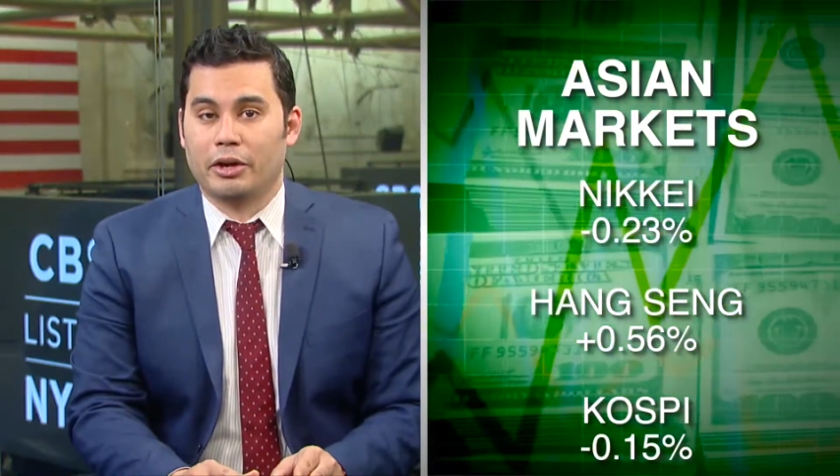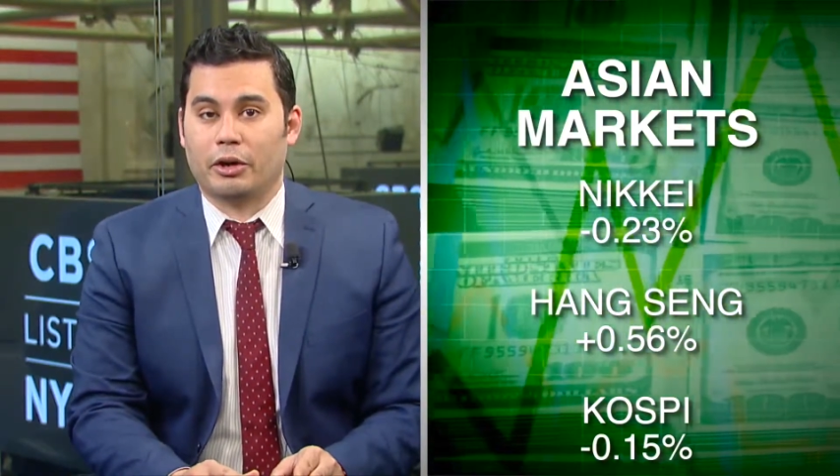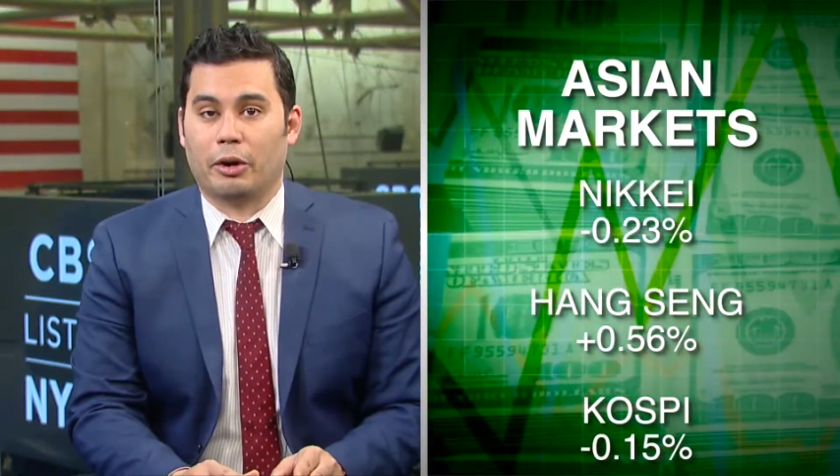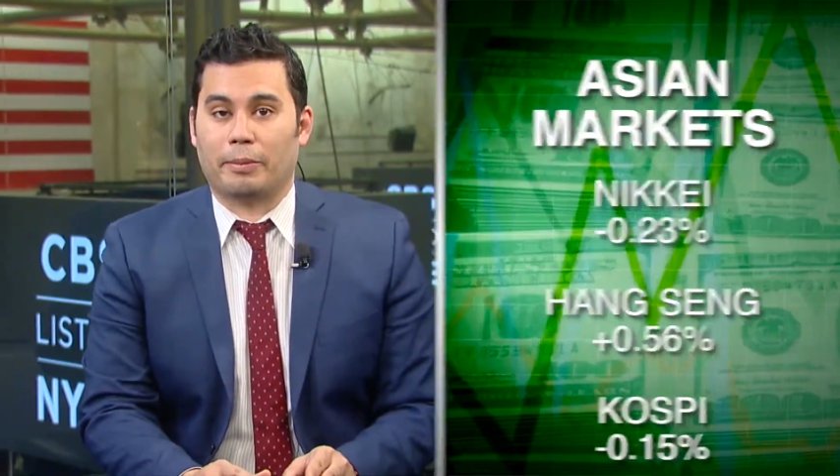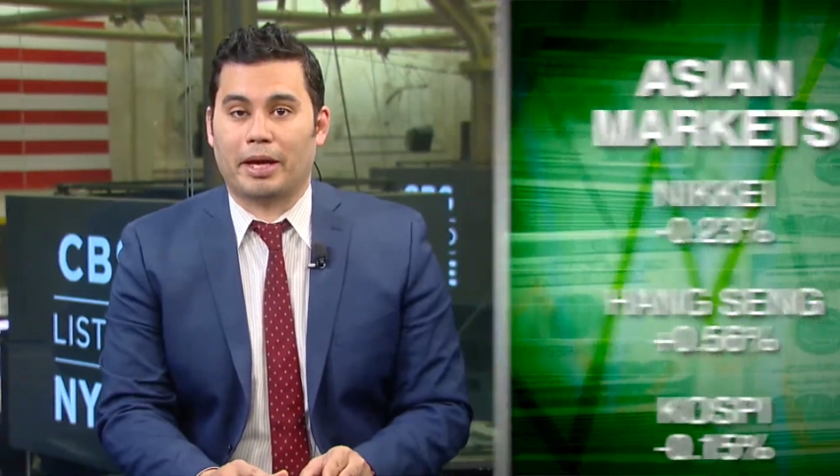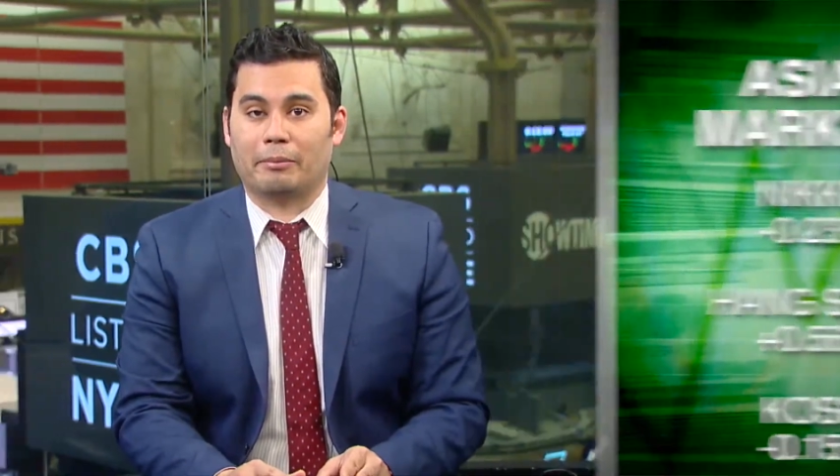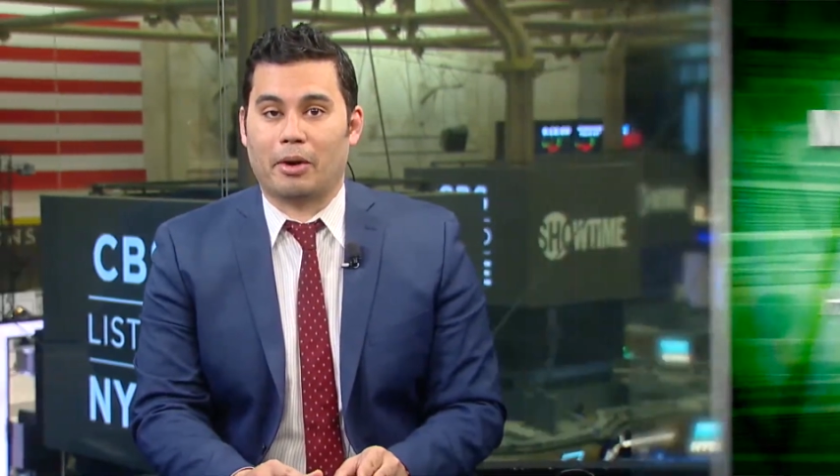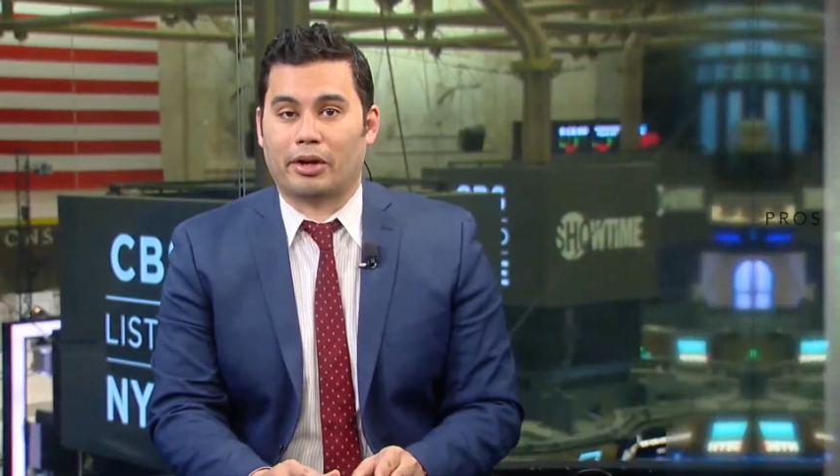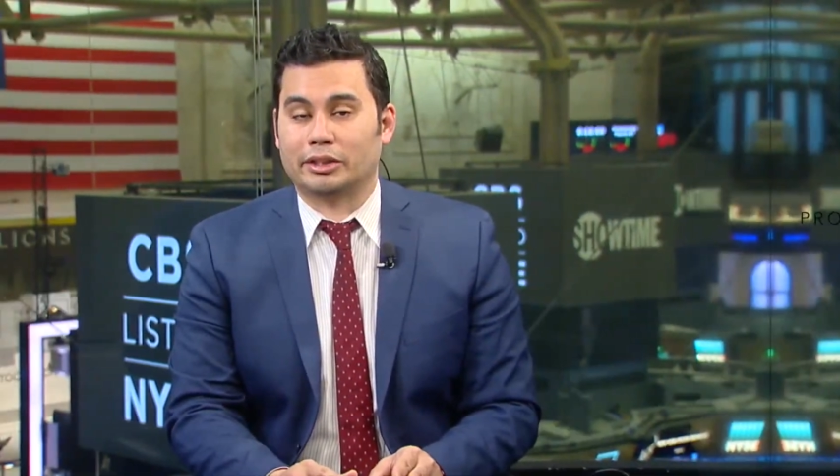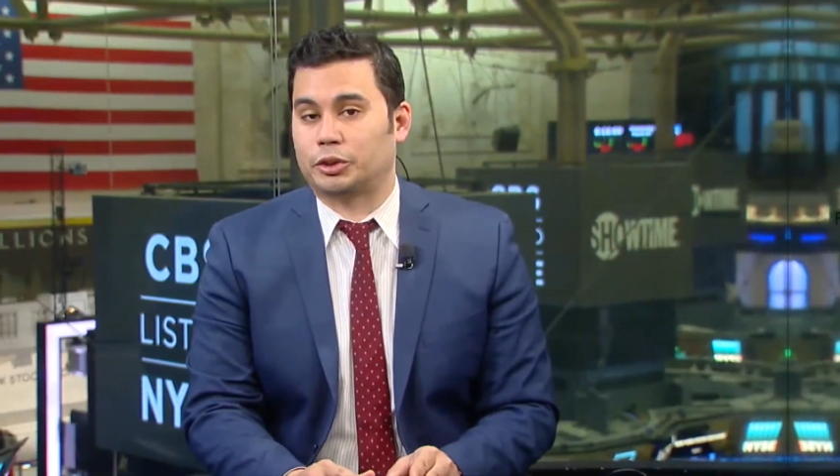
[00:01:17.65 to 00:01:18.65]
European
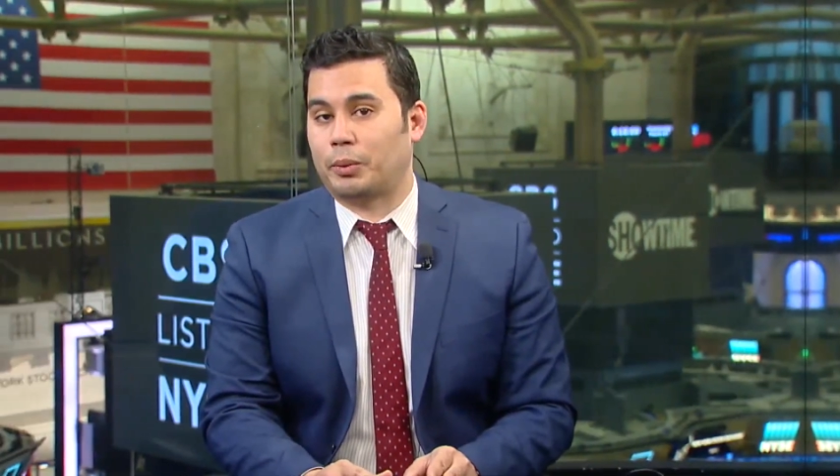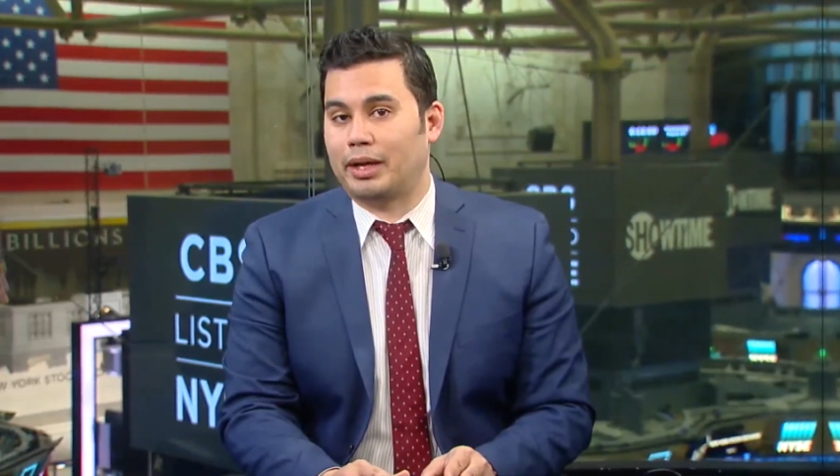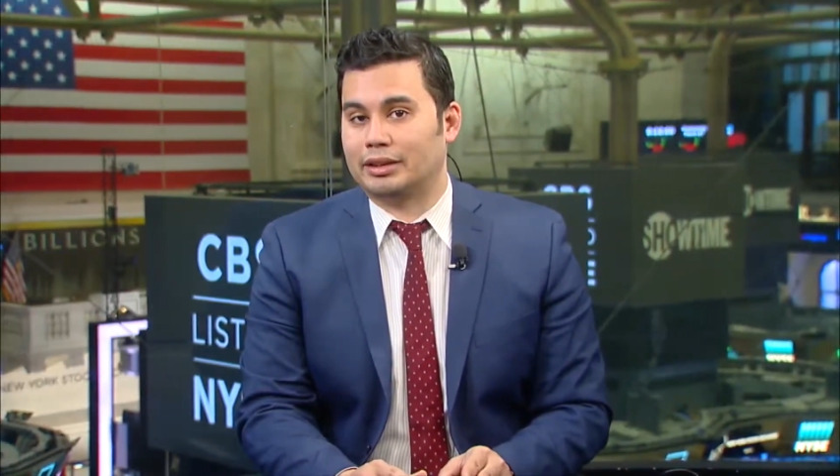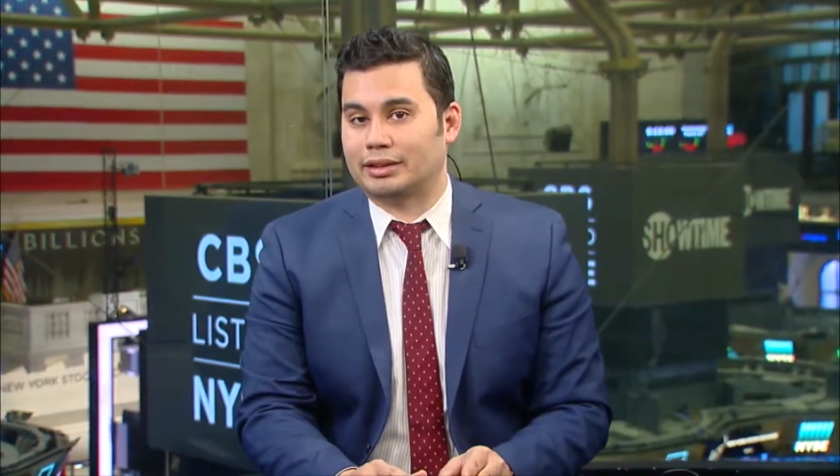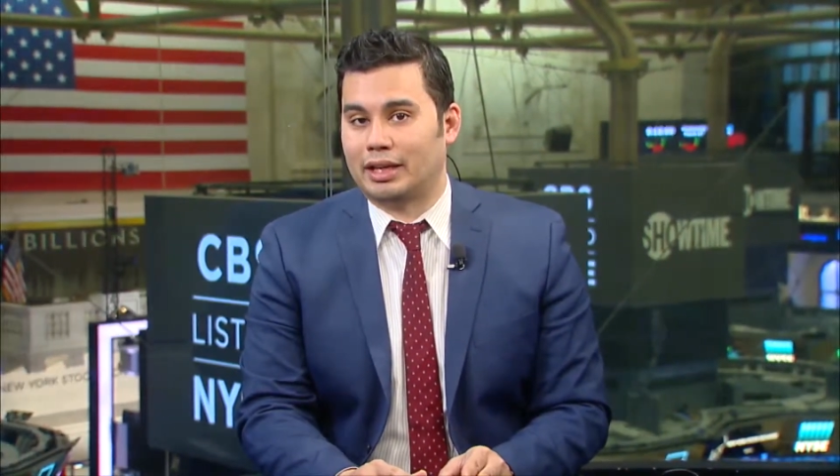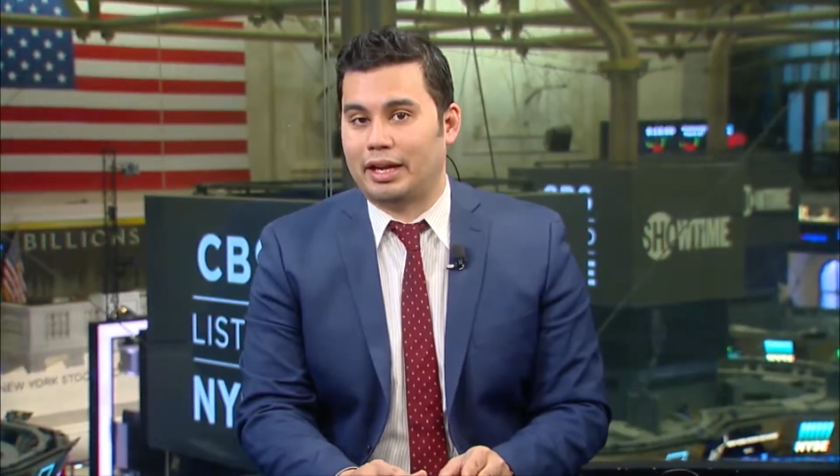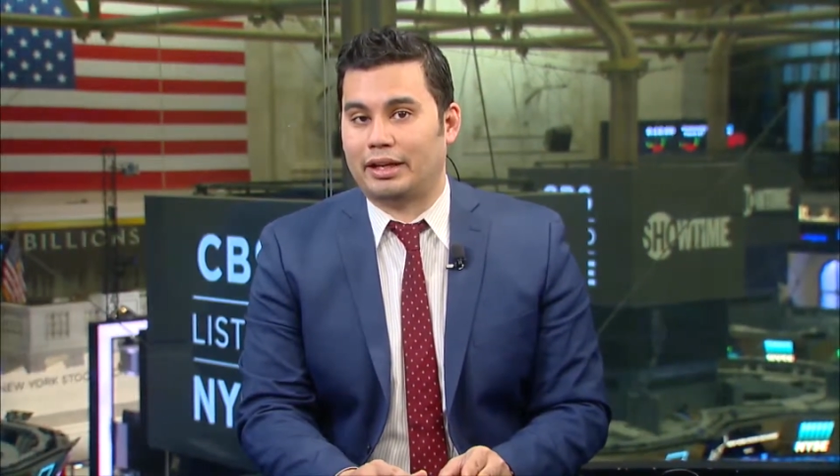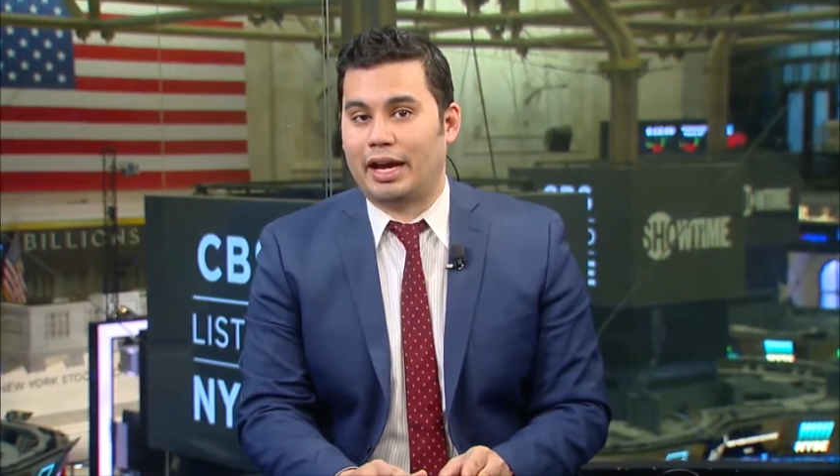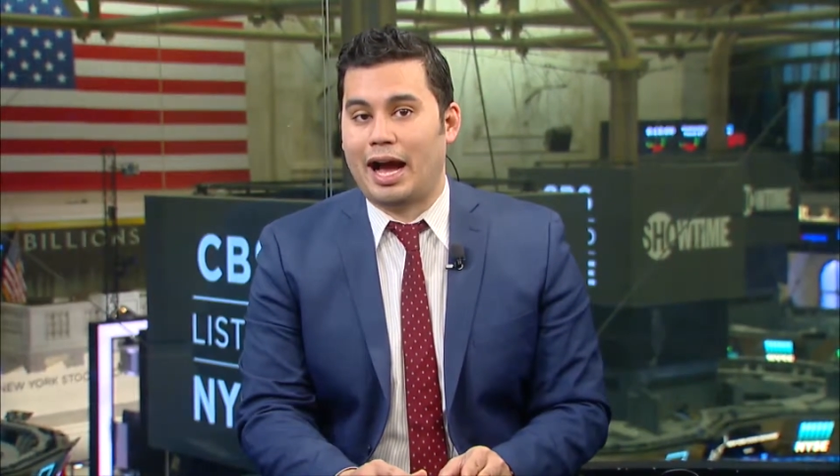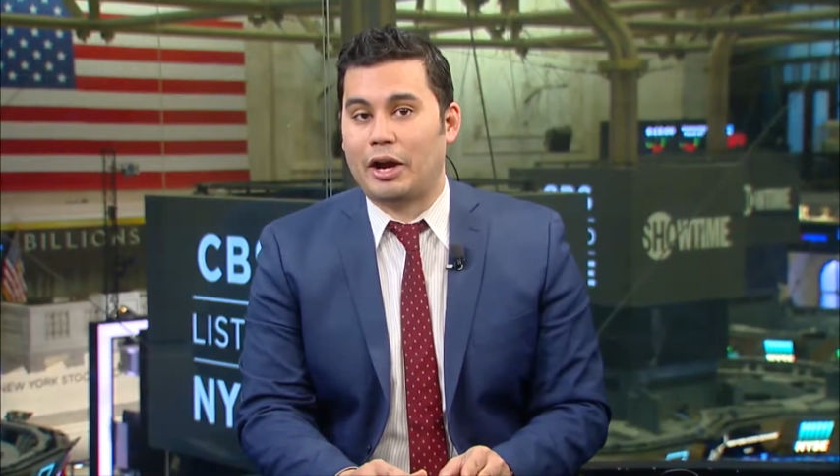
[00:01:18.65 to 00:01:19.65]
markets trading
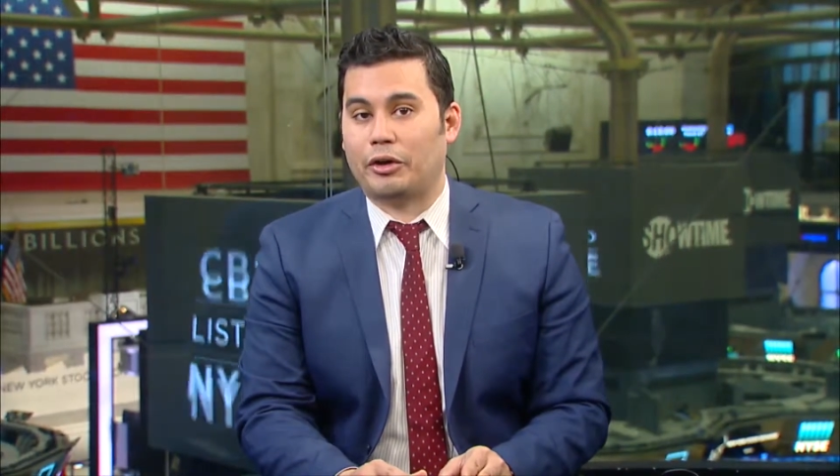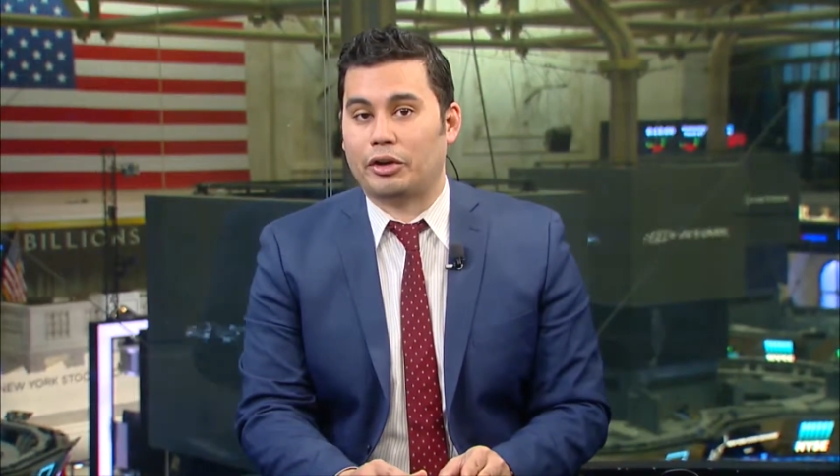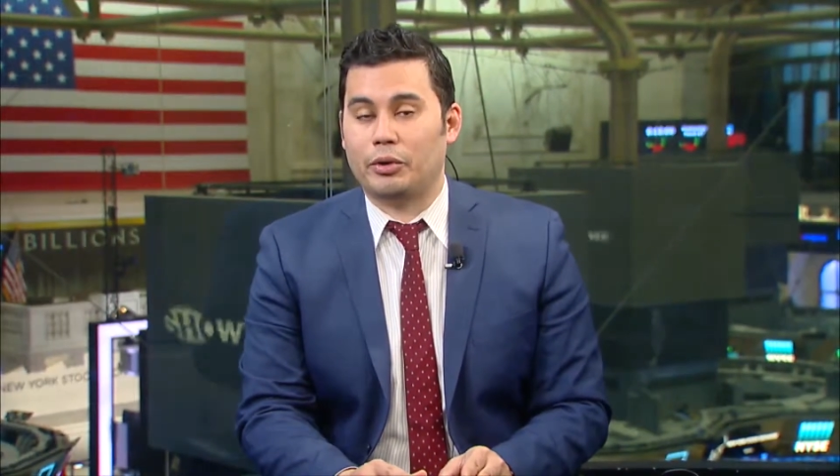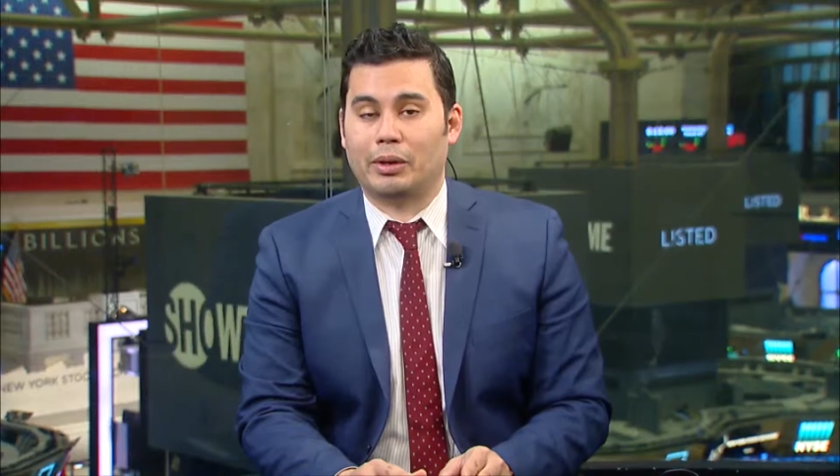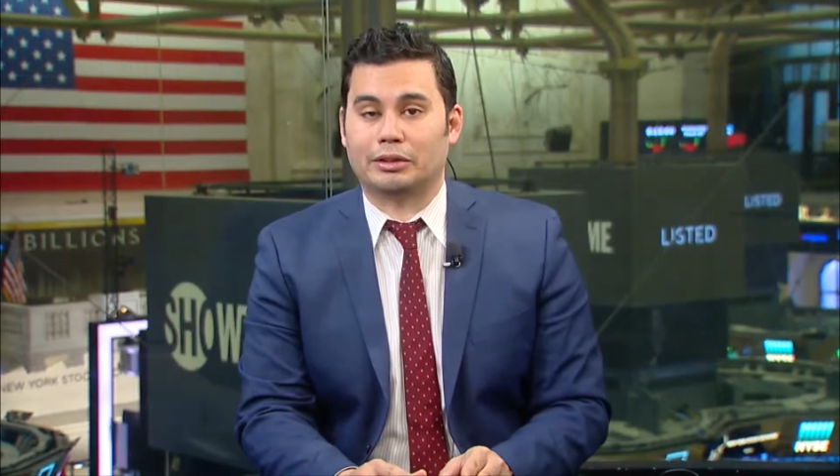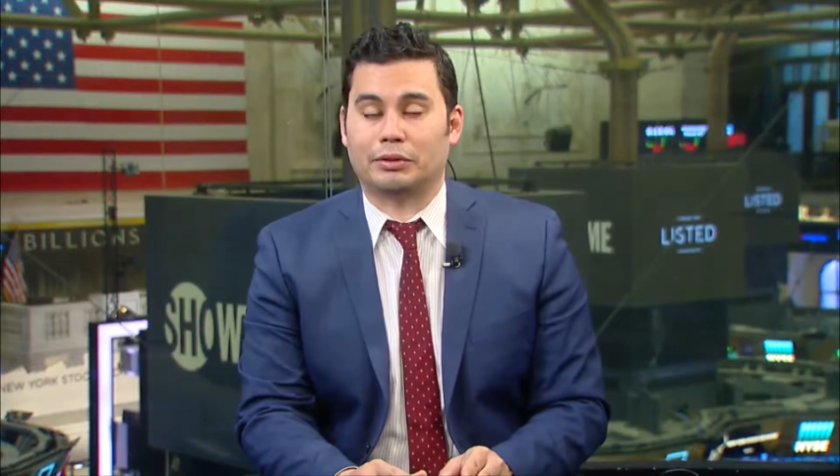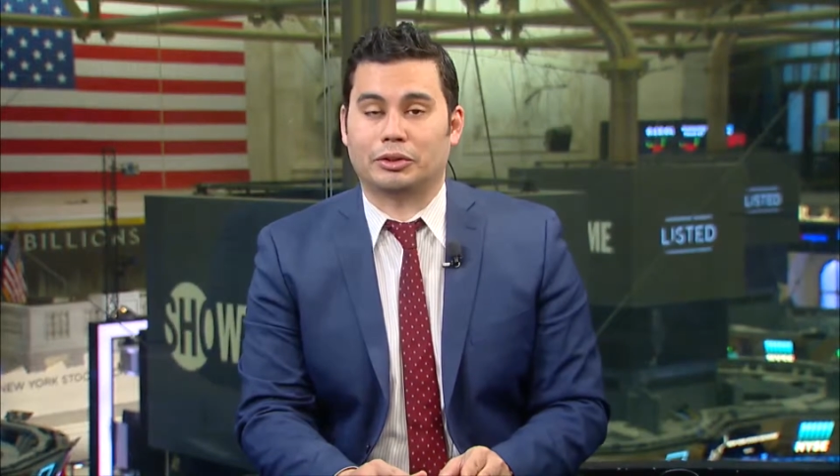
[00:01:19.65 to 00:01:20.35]
slightly higher, and U.S.